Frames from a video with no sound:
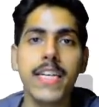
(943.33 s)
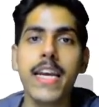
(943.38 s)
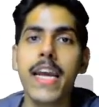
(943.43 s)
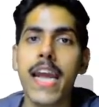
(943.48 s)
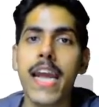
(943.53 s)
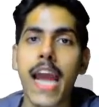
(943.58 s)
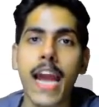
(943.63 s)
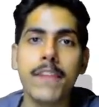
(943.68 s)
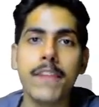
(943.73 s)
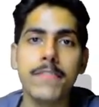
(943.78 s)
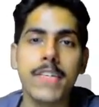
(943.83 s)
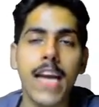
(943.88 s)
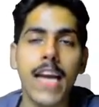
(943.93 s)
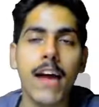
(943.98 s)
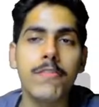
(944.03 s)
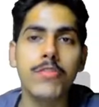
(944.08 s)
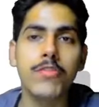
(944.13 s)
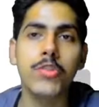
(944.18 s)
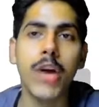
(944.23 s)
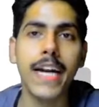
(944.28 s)
and we have
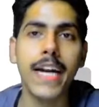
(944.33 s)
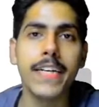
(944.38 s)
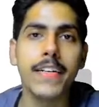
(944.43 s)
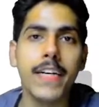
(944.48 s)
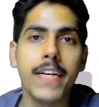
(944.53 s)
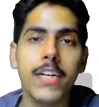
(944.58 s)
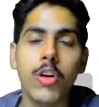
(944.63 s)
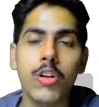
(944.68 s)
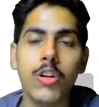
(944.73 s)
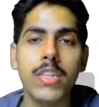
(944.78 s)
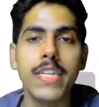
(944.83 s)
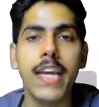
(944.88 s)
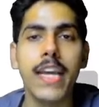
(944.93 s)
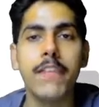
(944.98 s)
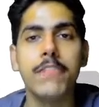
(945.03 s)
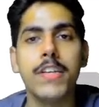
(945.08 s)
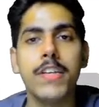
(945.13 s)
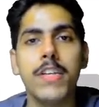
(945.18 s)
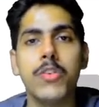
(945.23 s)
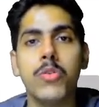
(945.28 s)
to iterate on the
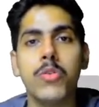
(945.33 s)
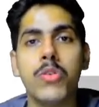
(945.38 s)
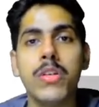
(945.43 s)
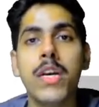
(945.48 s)
every node.